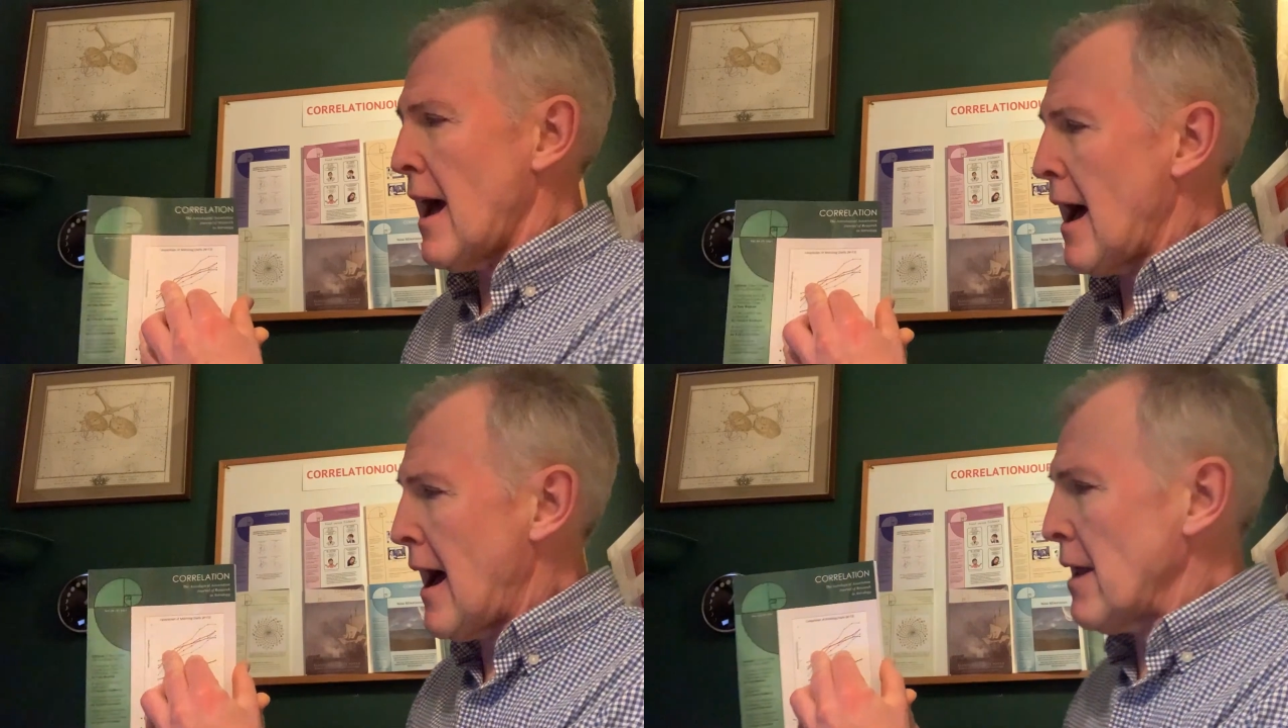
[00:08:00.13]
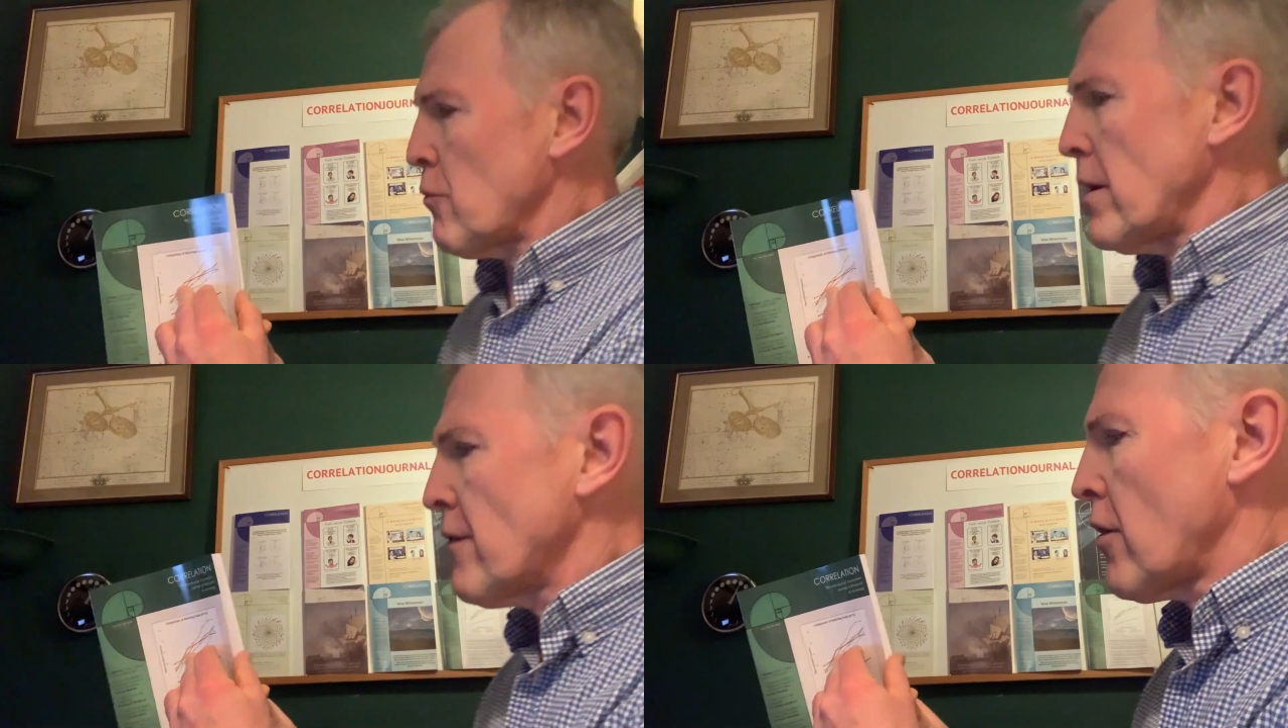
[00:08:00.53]
and
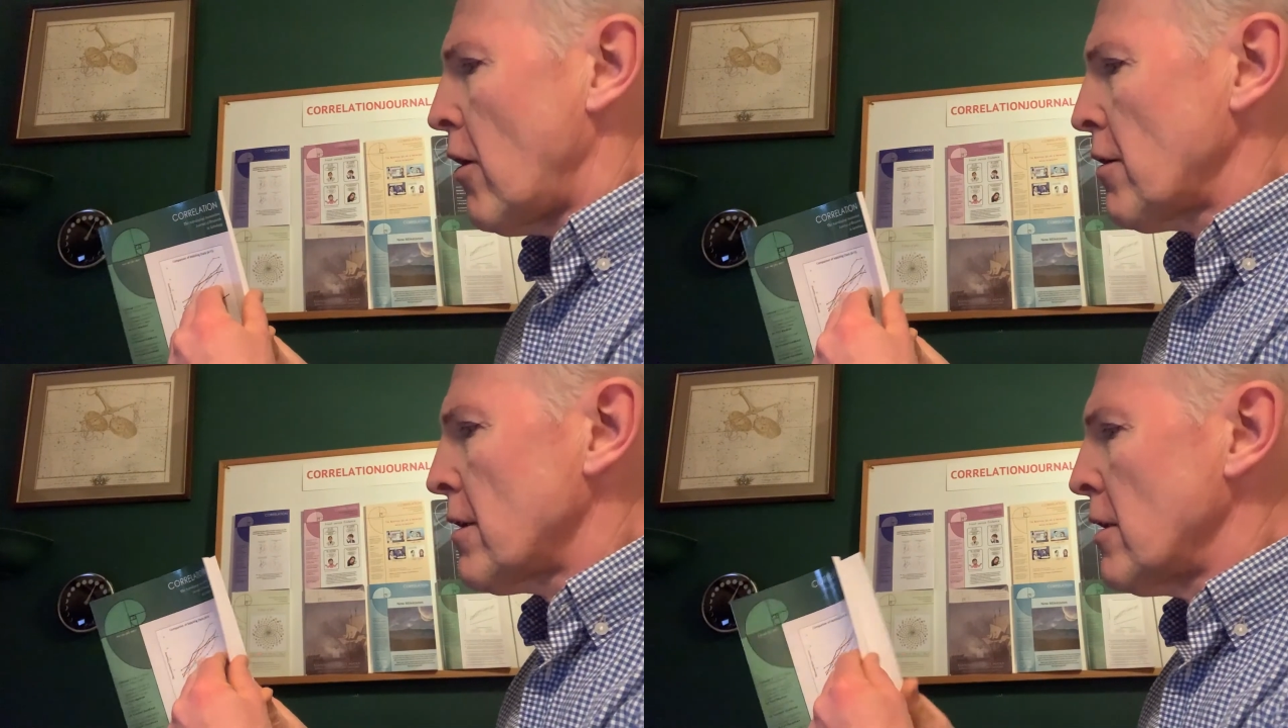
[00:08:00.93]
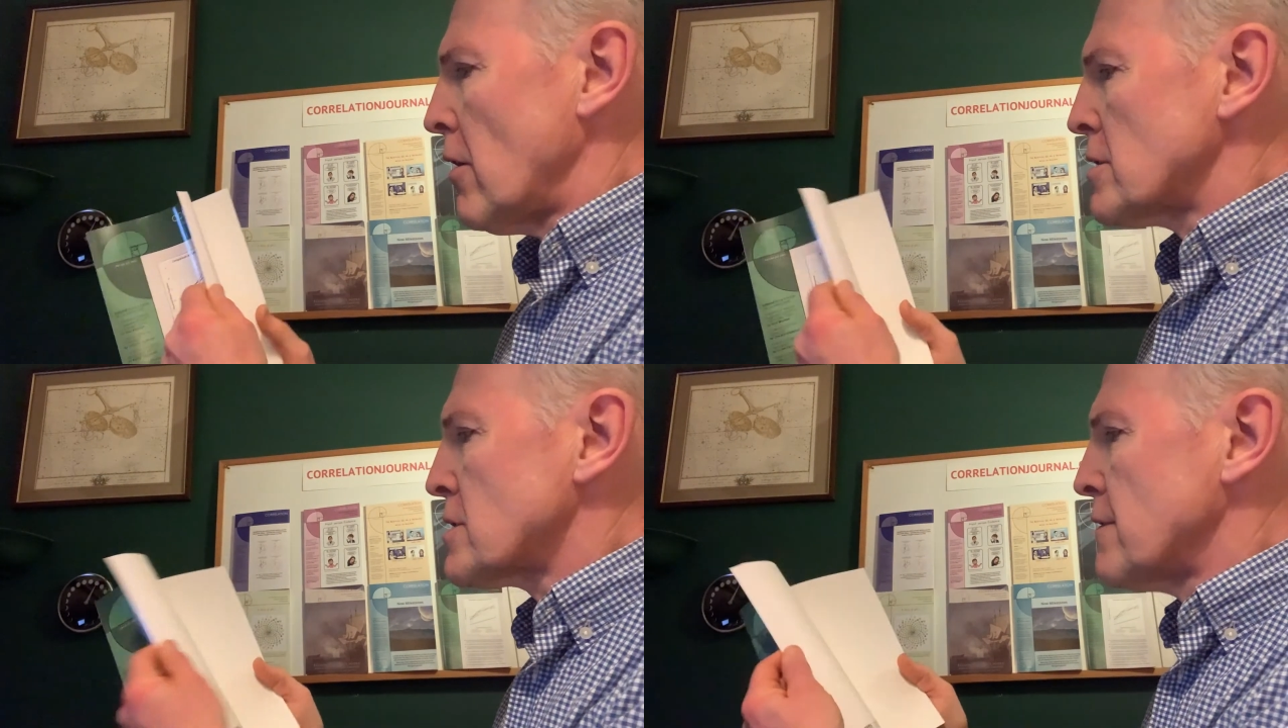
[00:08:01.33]
we've got
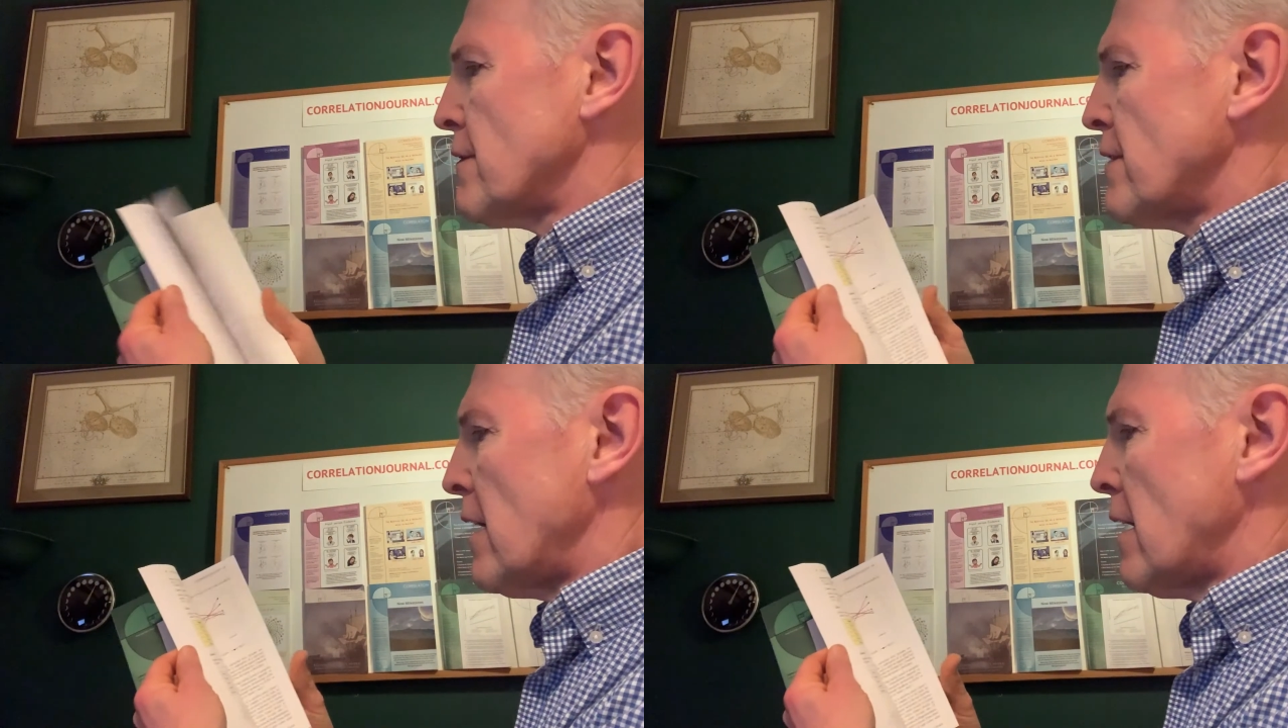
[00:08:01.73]
lots of